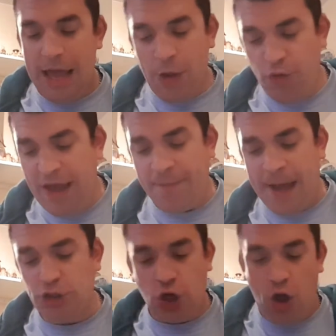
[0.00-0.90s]
In your next
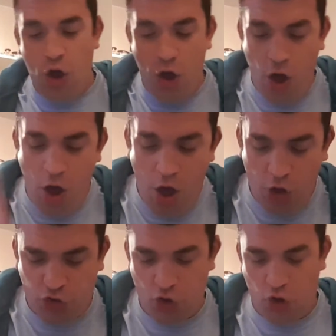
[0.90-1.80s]
match,
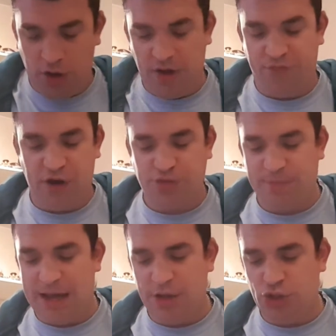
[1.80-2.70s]
also in a fresh
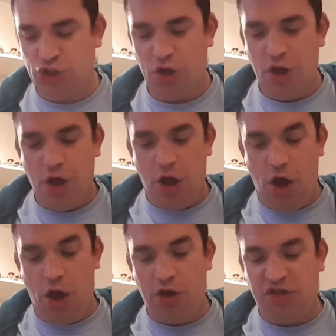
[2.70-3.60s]
match,
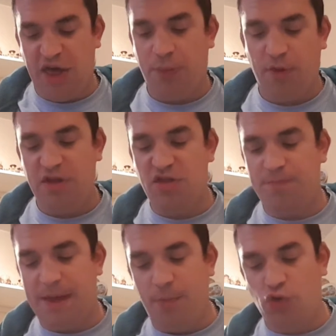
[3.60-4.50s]
Seth Rollins
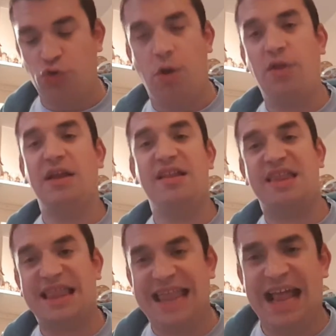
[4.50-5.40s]
beat Mojo Rawley. He's
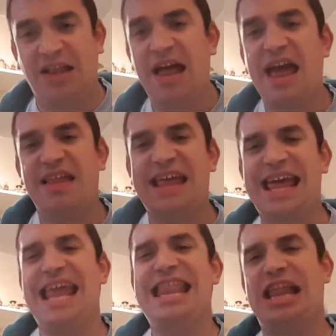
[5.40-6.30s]
still the
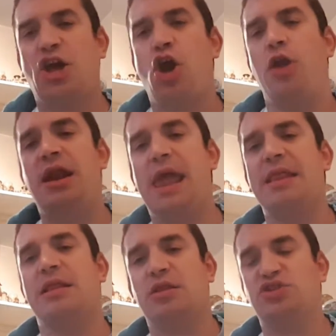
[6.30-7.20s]

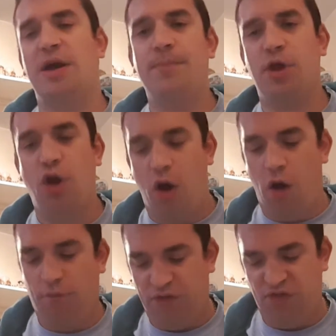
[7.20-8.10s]
Intercontinental Champion
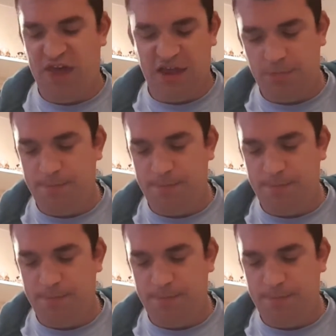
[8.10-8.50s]
of this